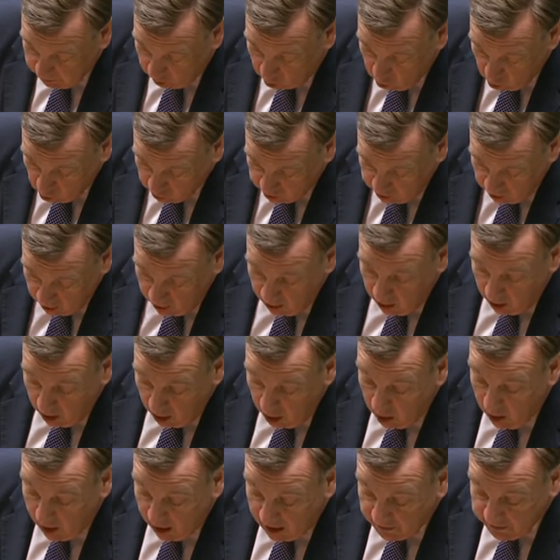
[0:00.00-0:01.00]
board,
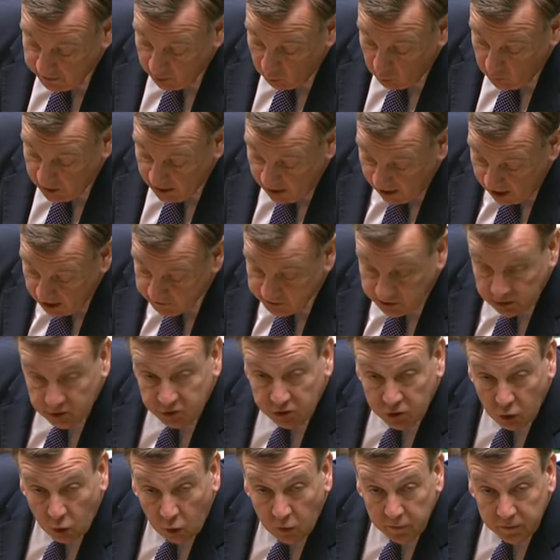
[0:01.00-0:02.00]
uh, and that we have
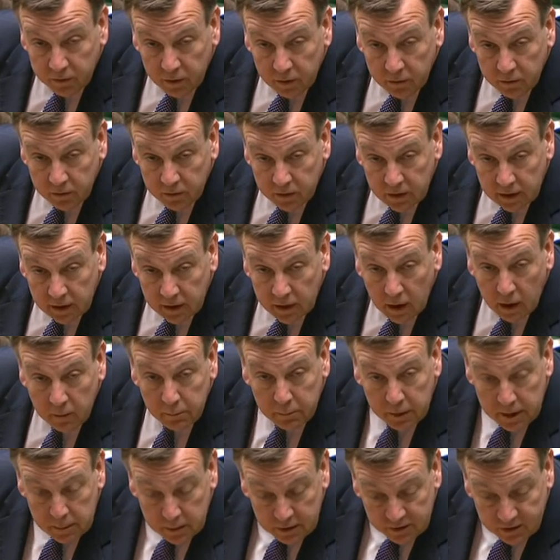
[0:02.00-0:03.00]
ensured that the
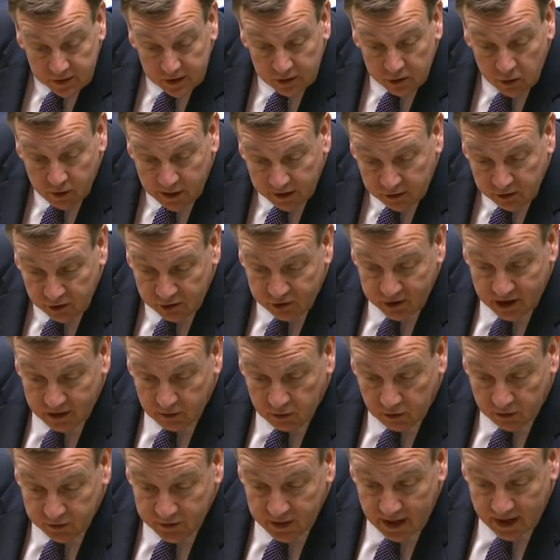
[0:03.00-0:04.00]
BBC Director
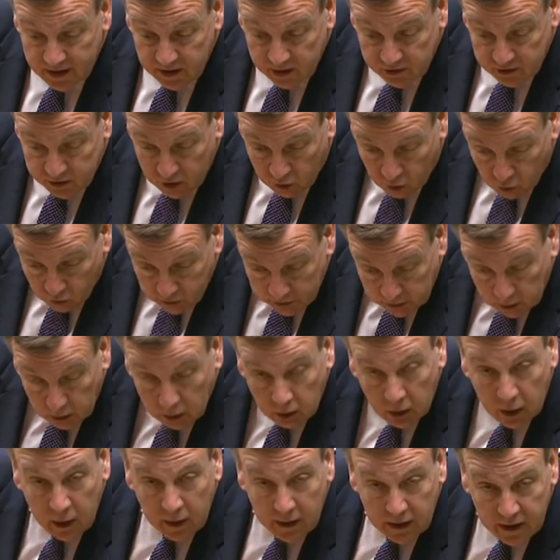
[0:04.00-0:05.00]
General's editorial
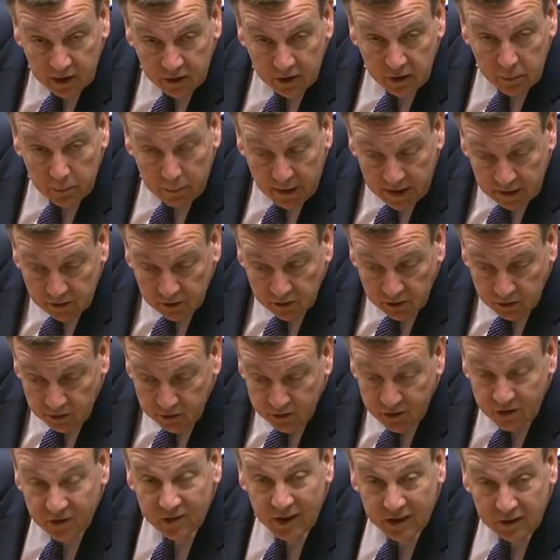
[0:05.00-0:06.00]

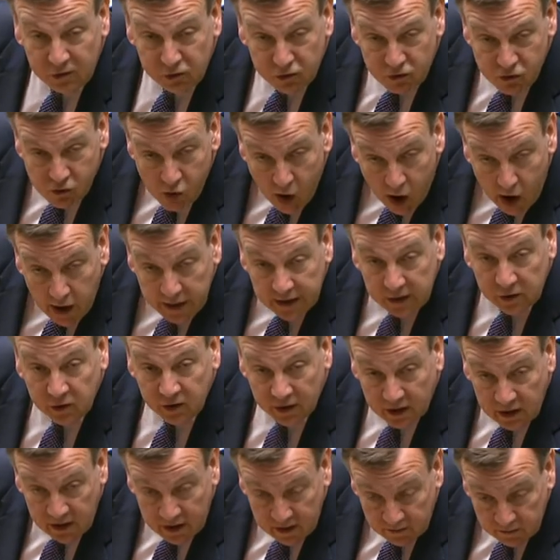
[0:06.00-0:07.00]
independence is enshrined
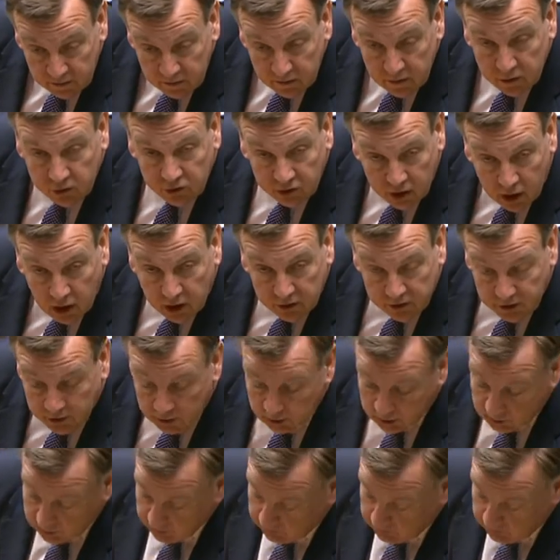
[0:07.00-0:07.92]
in the Charter